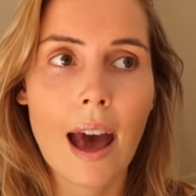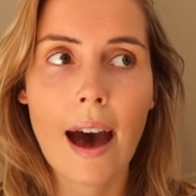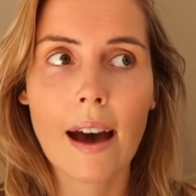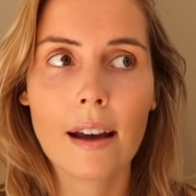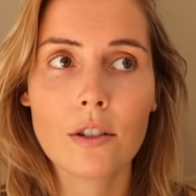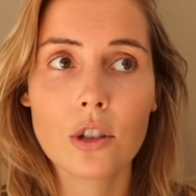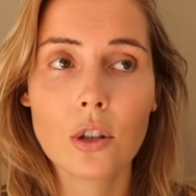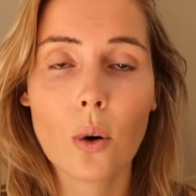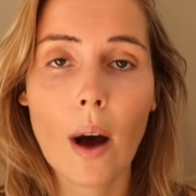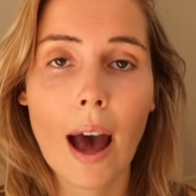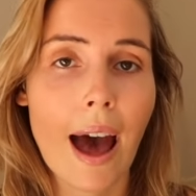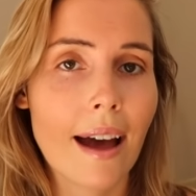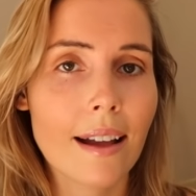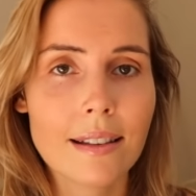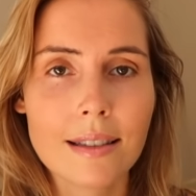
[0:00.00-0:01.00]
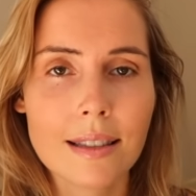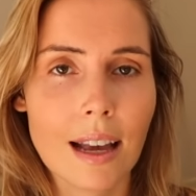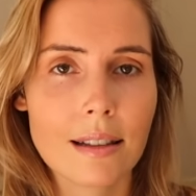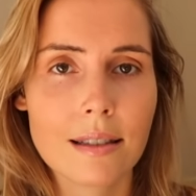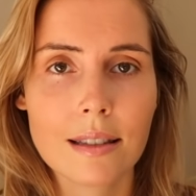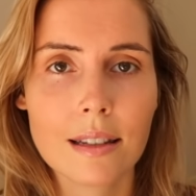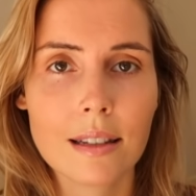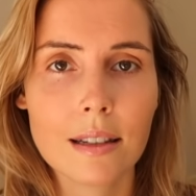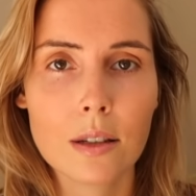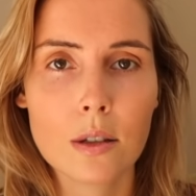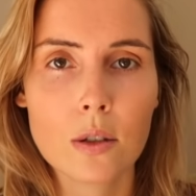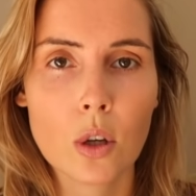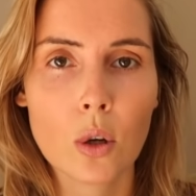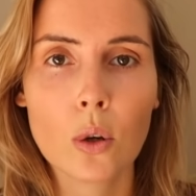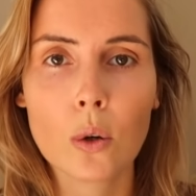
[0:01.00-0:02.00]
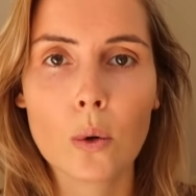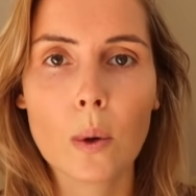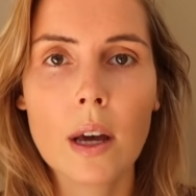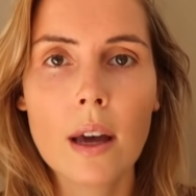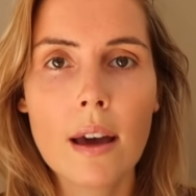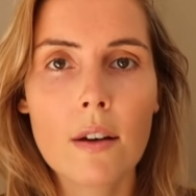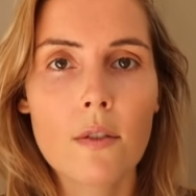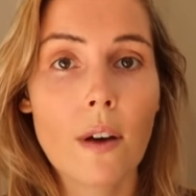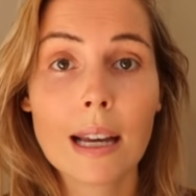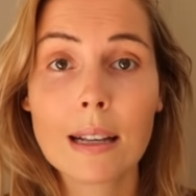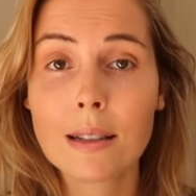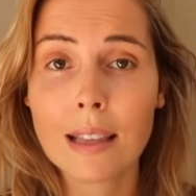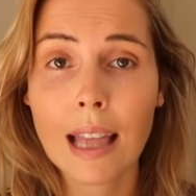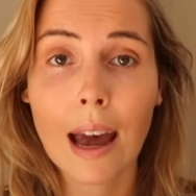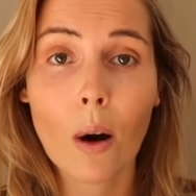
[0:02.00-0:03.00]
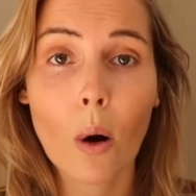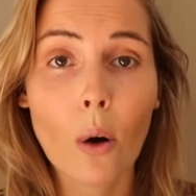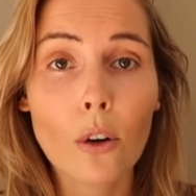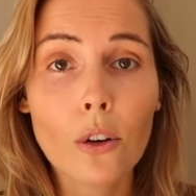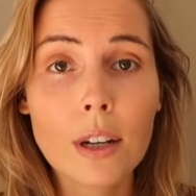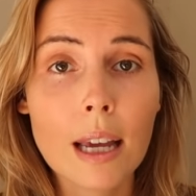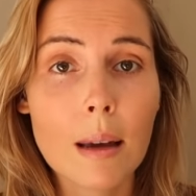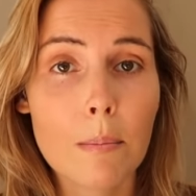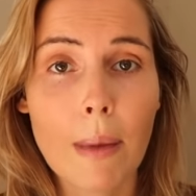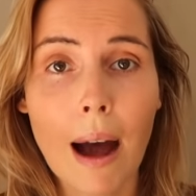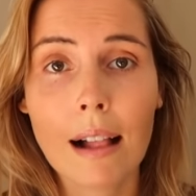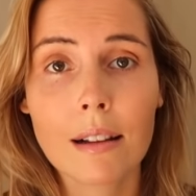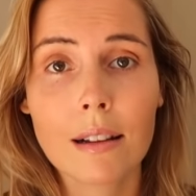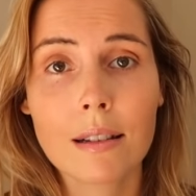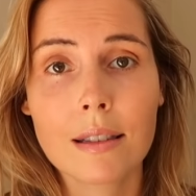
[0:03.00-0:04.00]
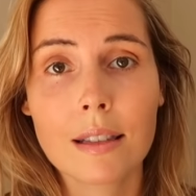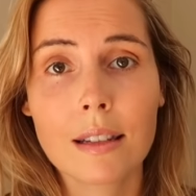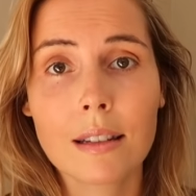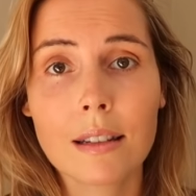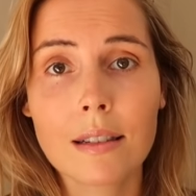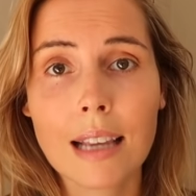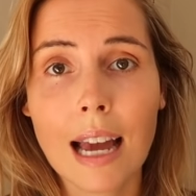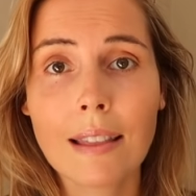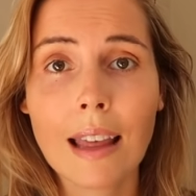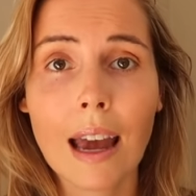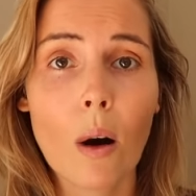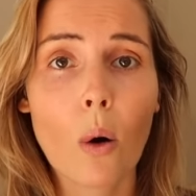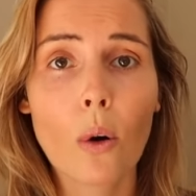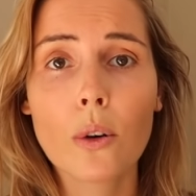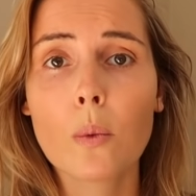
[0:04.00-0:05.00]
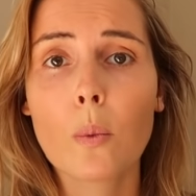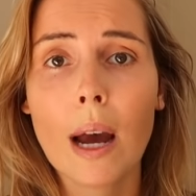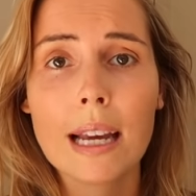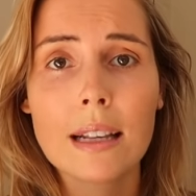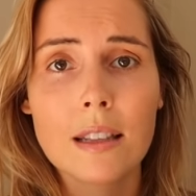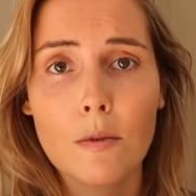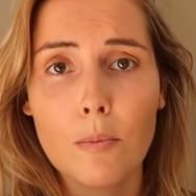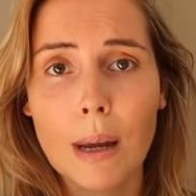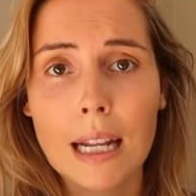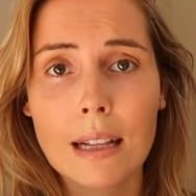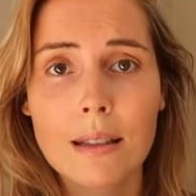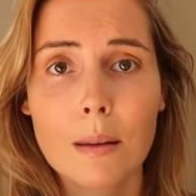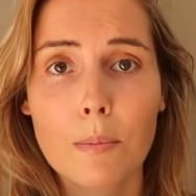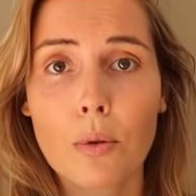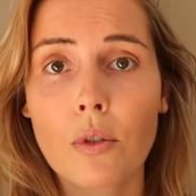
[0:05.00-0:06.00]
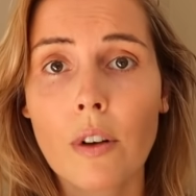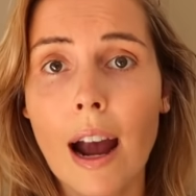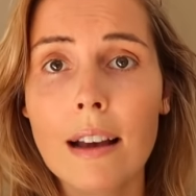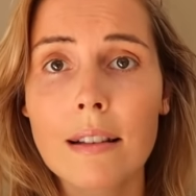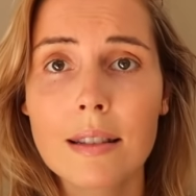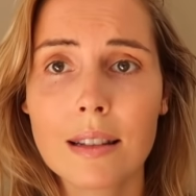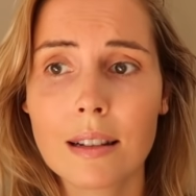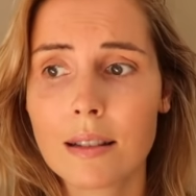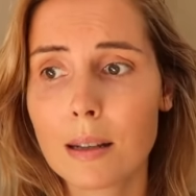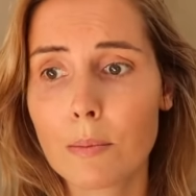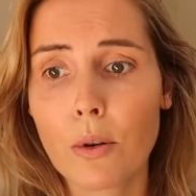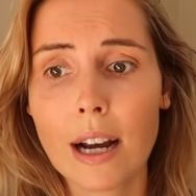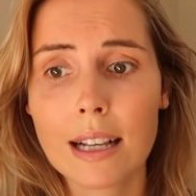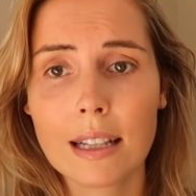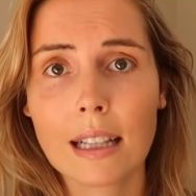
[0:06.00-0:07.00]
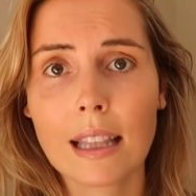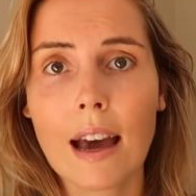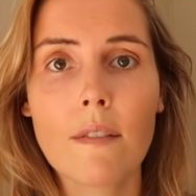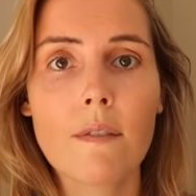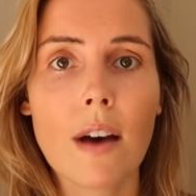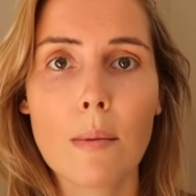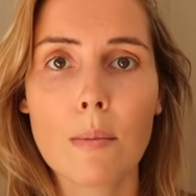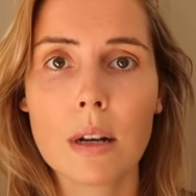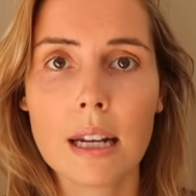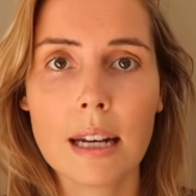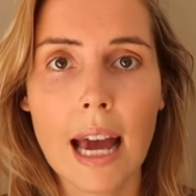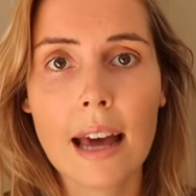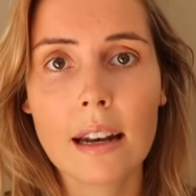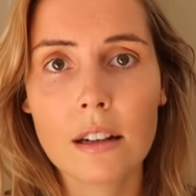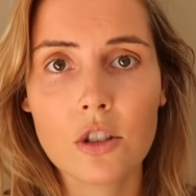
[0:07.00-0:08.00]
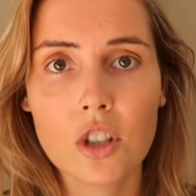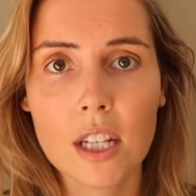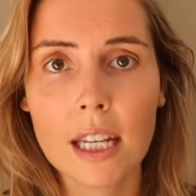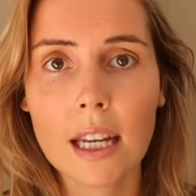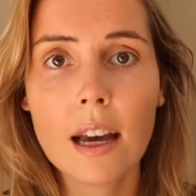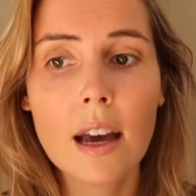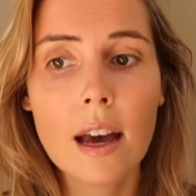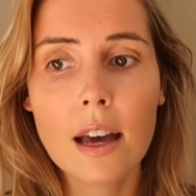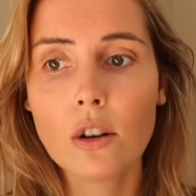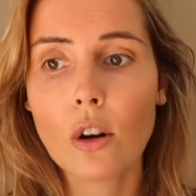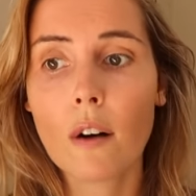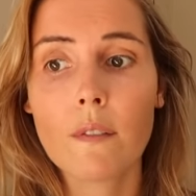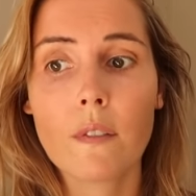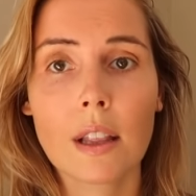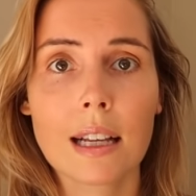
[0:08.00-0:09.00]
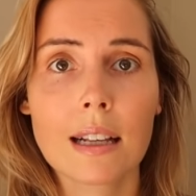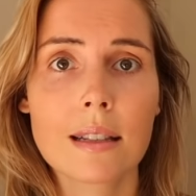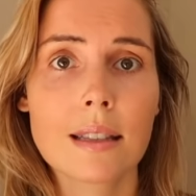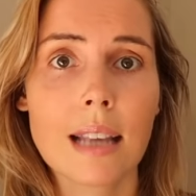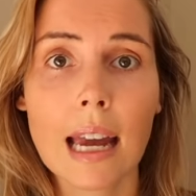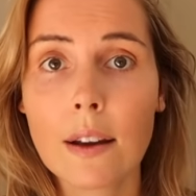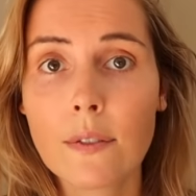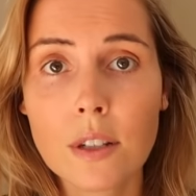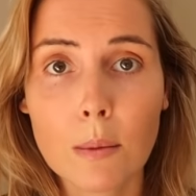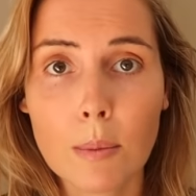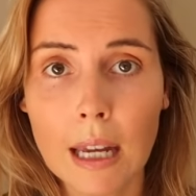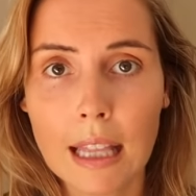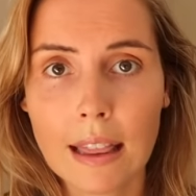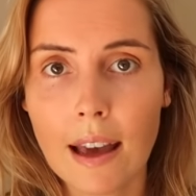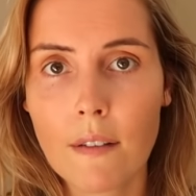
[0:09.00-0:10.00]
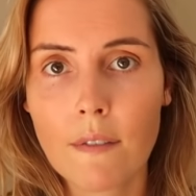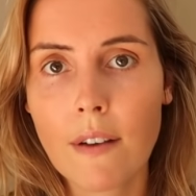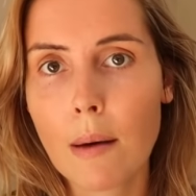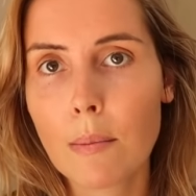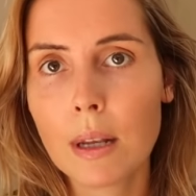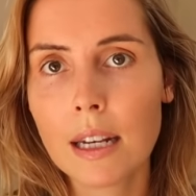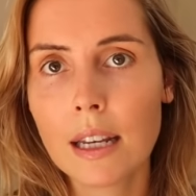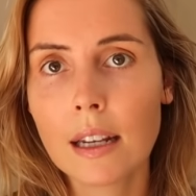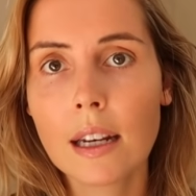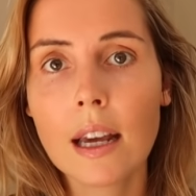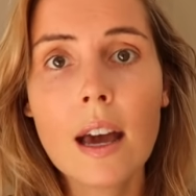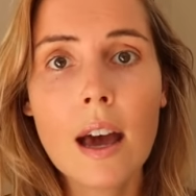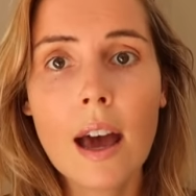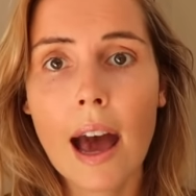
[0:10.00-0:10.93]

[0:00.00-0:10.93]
and your ancestors who face their own imbalances and their own ways of being suppressed and suppressing their feminine energy, not feeling safe to be in their feminine.